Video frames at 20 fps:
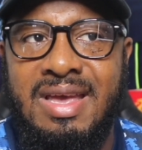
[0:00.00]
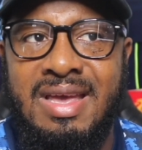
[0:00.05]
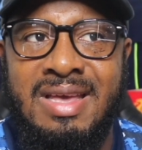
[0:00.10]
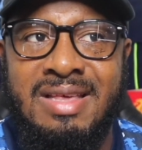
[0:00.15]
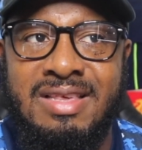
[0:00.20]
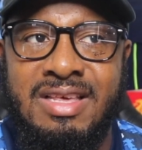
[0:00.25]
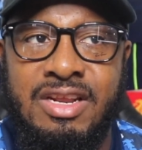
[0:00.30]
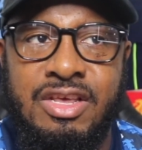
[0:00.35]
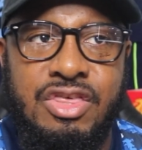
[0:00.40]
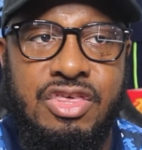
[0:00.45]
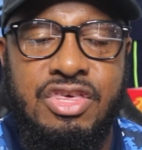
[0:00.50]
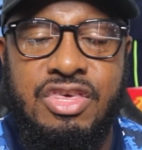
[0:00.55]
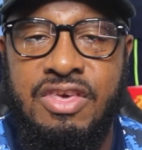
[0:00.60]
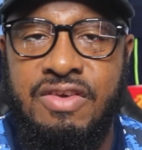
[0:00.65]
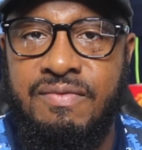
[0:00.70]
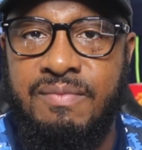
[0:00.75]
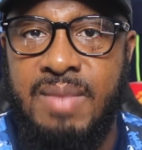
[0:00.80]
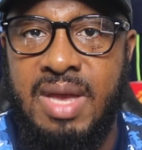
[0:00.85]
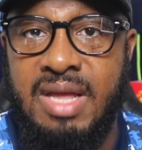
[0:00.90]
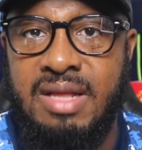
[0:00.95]
is an
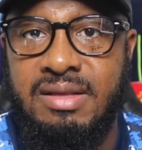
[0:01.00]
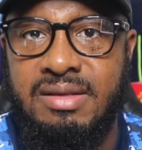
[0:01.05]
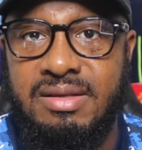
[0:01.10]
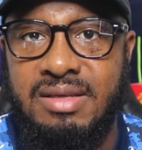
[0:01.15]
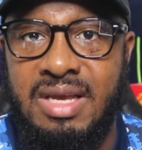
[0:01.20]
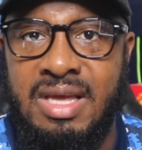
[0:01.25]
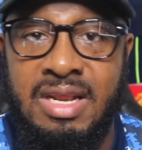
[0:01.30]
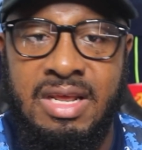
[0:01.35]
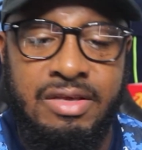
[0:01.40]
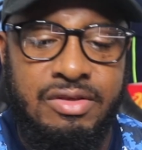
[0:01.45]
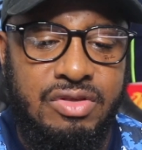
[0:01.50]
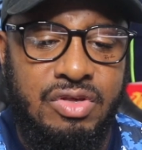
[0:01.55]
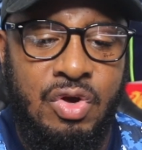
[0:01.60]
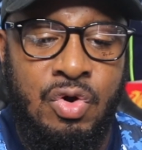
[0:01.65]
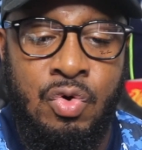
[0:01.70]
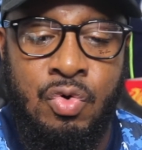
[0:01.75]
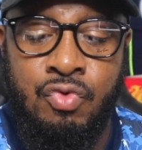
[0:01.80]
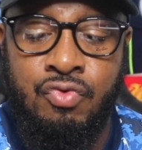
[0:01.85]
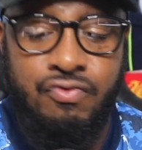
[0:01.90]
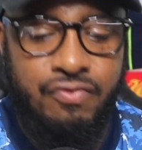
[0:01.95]
achievement in its
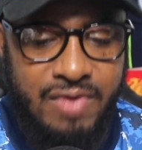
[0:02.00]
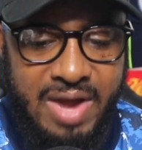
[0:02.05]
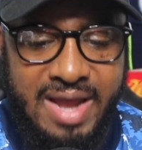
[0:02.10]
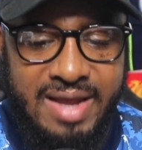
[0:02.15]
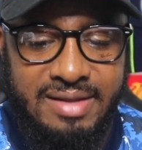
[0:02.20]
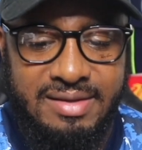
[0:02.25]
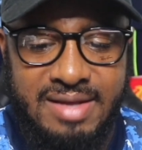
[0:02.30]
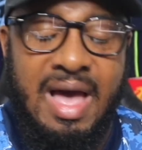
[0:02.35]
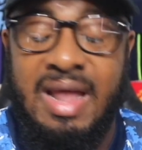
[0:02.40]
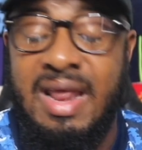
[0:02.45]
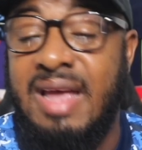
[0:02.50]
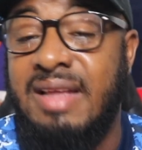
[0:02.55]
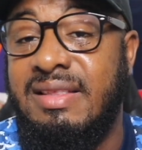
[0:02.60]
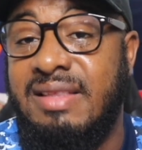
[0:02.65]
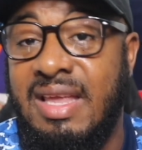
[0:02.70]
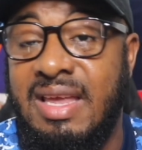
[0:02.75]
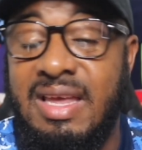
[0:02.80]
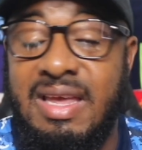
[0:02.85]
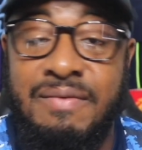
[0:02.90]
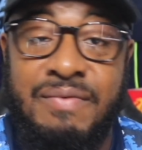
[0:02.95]
own right. And I
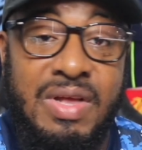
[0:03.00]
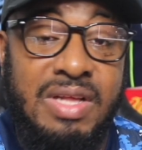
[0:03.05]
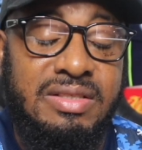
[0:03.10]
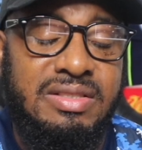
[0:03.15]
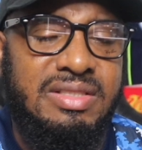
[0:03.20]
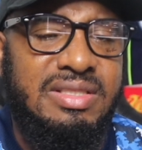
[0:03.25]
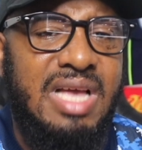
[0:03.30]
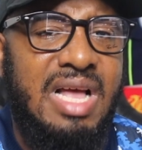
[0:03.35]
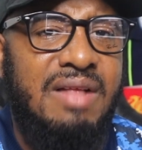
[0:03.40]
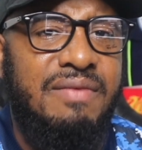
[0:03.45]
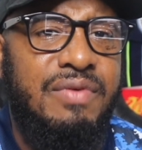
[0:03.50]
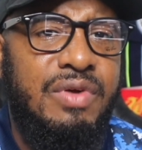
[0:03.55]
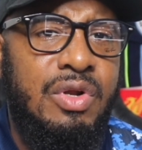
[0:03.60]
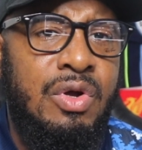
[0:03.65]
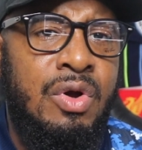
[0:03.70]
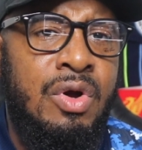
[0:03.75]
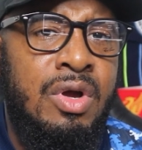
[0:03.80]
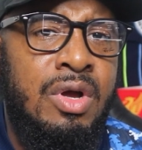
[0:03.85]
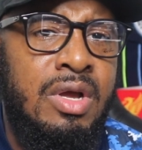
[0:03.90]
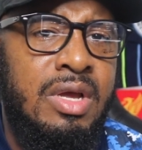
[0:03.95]
think if El
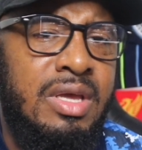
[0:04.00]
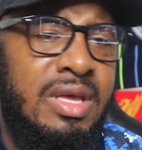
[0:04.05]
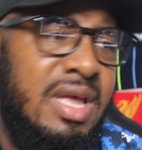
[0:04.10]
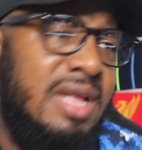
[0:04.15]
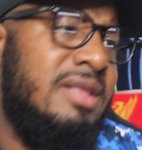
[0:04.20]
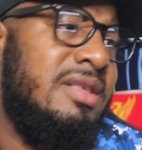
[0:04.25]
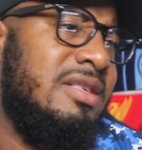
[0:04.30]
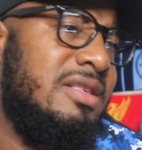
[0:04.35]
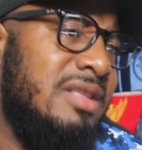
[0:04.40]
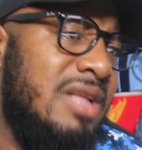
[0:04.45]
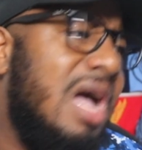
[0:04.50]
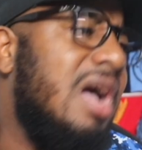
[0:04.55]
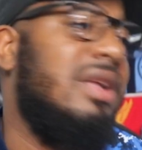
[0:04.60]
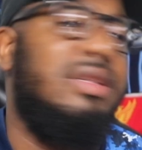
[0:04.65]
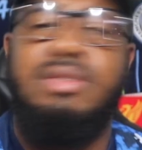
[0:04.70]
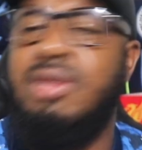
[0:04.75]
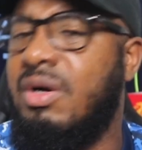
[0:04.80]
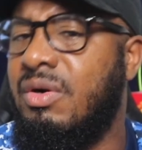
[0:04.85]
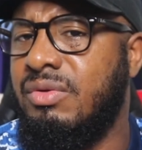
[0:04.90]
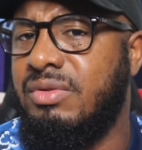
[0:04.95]
Salvador gets
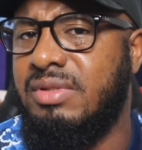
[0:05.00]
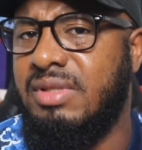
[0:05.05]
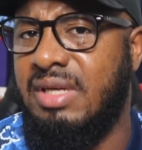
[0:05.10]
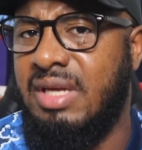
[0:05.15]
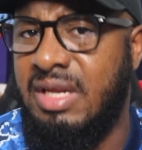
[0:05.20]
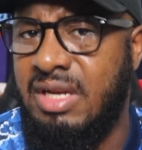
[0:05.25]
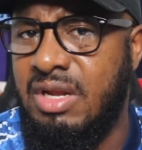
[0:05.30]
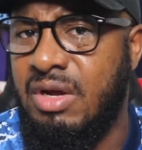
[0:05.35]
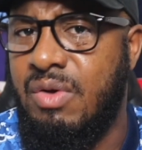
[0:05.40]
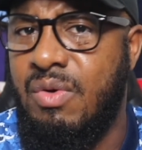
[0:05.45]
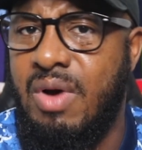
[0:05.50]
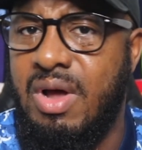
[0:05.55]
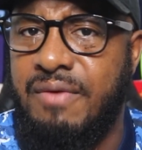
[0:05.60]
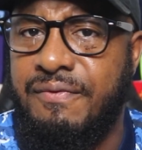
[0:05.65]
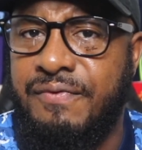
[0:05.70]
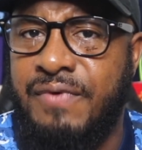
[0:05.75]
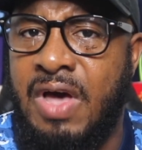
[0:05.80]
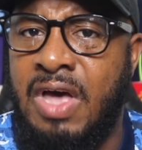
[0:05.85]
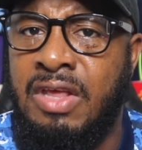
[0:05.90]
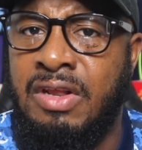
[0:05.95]
knocked out in the
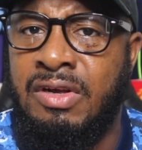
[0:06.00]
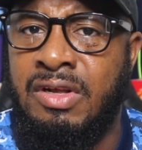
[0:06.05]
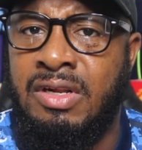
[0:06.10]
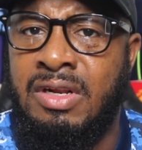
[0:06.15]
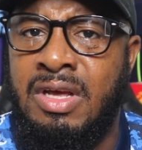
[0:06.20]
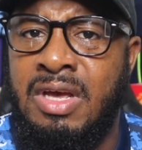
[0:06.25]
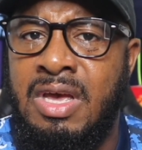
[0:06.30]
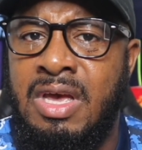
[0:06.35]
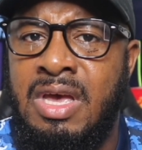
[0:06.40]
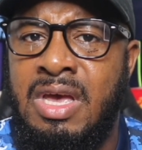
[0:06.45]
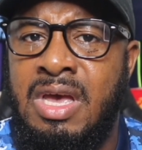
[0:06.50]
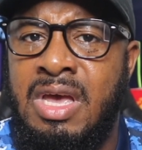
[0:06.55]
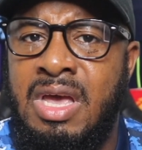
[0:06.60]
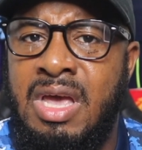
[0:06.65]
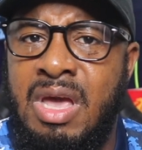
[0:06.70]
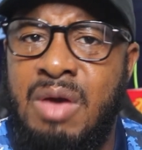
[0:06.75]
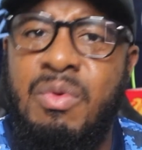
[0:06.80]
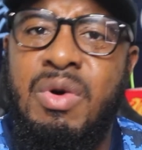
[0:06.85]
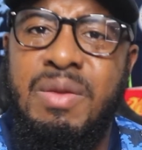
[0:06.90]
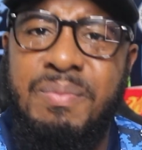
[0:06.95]
quarterfinal,
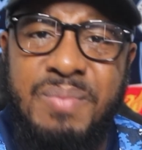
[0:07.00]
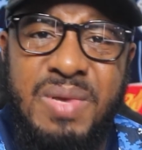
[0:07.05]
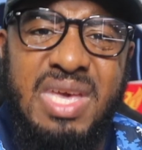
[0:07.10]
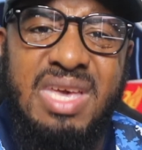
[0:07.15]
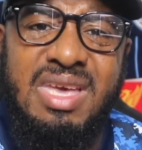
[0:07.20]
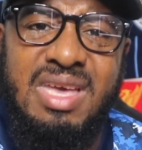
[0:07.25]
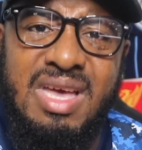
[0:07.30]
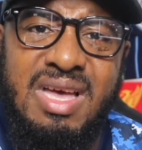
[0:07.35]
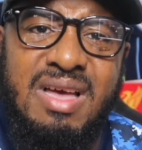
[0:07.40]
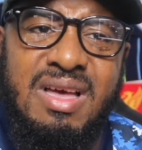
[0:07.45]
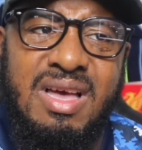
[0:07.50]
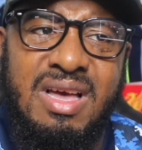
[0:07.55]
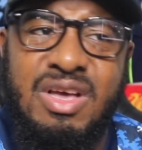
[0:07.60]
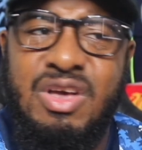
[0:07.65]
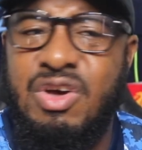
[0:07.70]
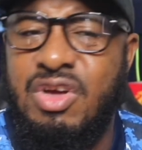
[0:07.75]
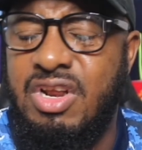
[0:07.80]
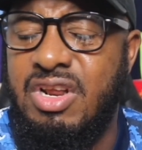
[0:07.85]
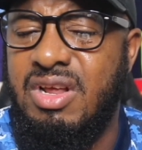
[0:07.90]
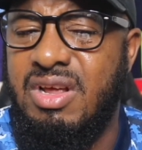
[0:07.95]
it would be a
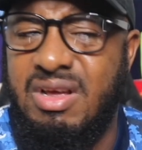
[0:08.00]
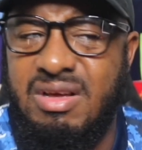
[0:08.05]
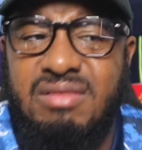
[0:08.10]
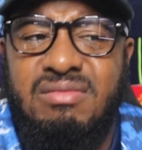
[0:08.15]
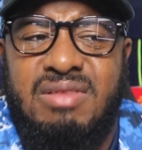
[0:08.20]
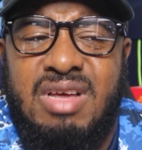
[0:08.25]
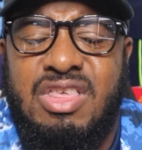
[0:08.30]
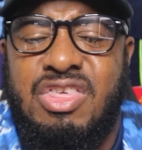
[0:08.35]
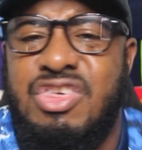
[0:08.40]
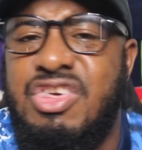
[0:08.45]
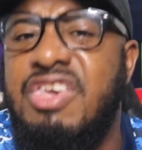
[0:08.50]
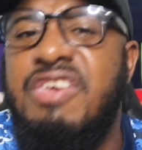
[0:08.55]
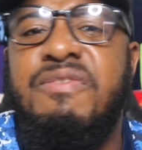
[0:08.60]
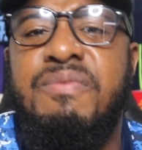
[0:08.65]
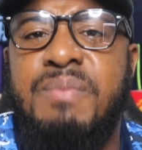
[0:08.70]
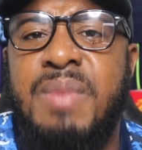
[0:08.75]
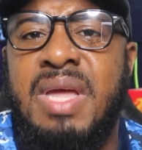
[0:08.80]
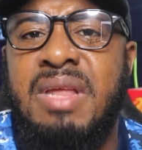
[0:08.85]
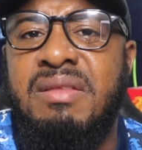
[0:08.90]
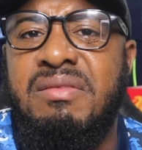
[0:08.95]
good
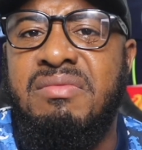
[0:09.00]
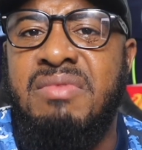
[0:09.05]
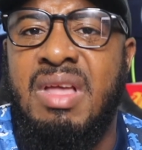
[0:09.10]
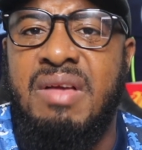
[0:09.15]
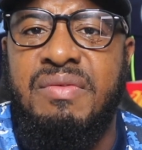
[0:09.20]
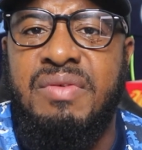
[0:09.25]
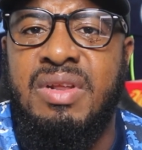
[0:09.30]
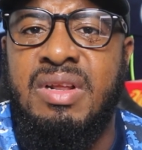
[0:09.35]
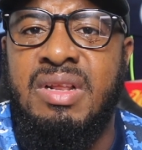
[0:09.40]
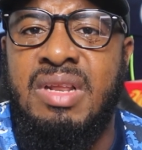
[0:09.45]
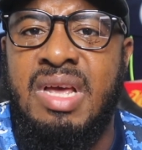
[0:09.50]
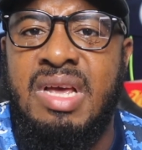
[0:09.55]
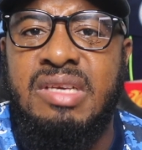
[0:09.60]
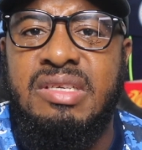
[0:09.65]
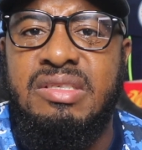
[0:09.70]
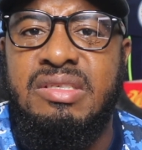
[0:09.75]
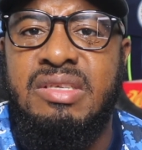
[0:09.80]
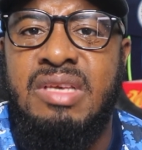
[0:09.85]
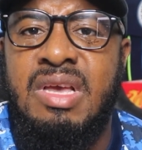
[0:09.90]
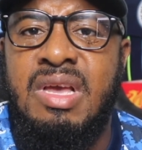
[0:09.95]
achievement
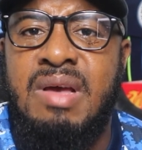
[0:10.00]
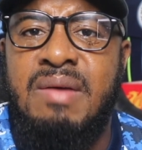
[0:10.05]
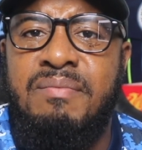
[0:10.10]
nevertheless.